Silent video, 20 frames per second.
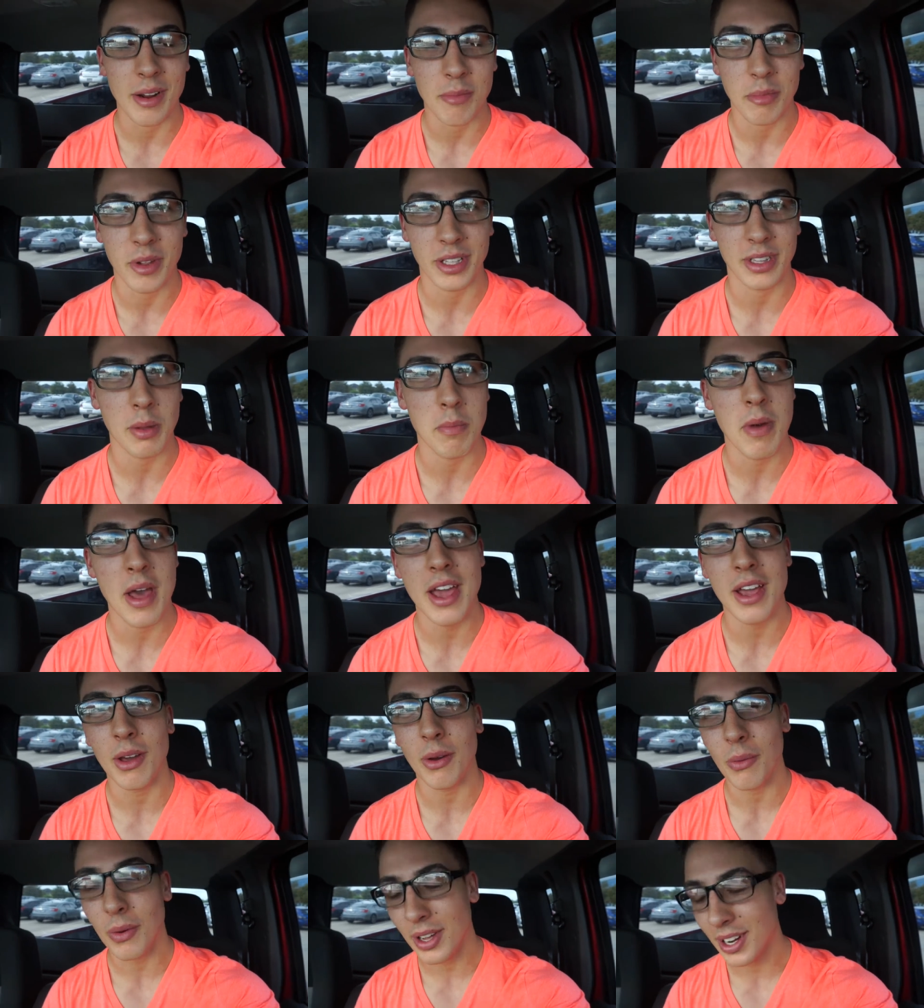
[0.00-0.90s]
I'm like, the
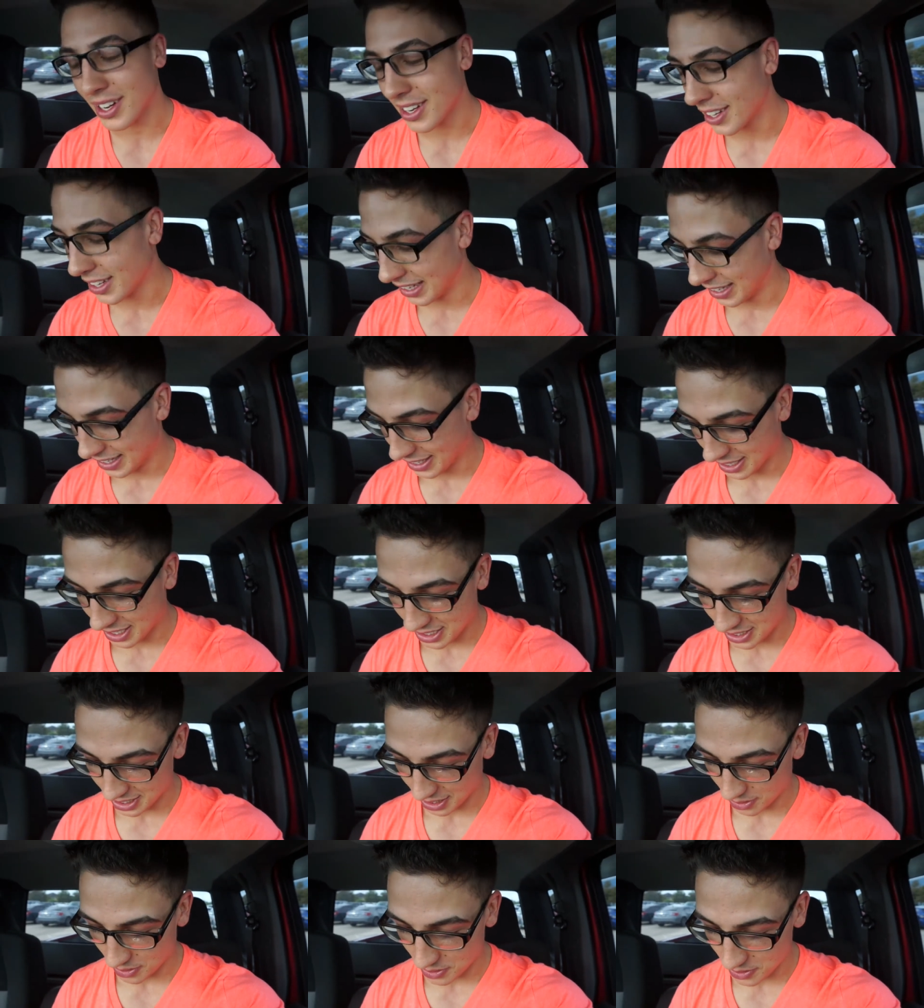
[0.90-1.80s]
Penguin.
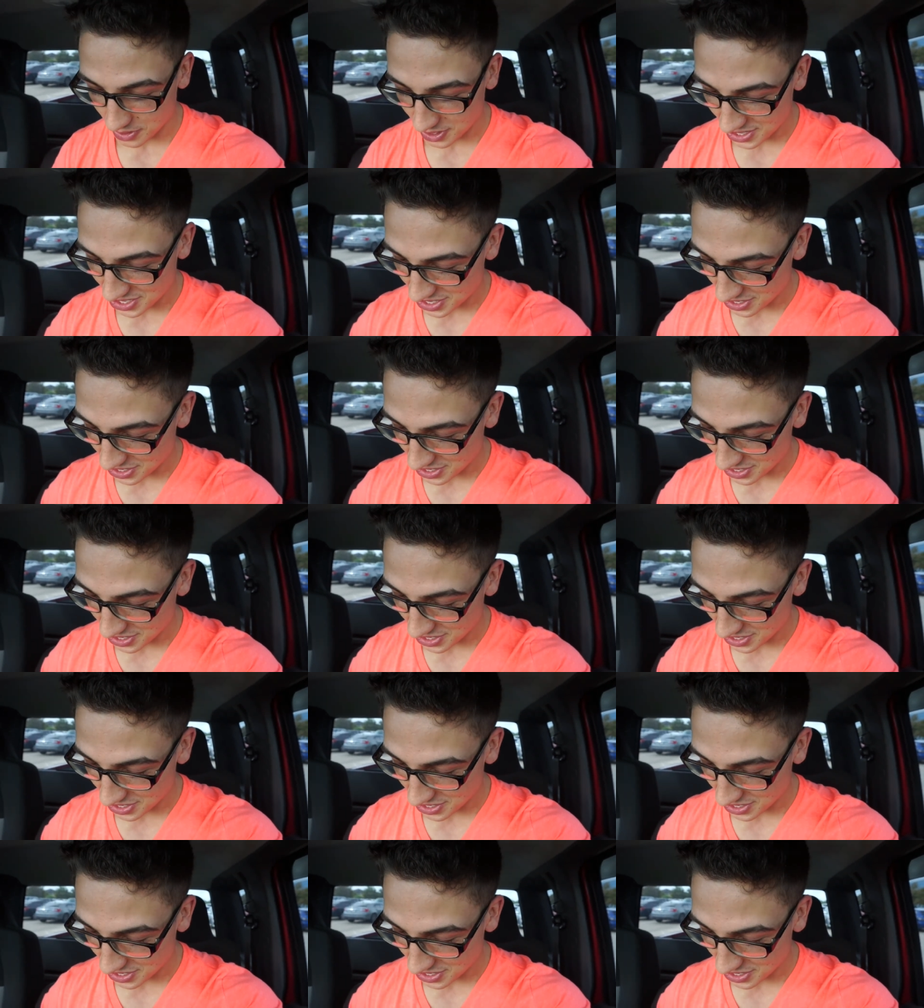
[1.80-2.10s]
He's like, well, what do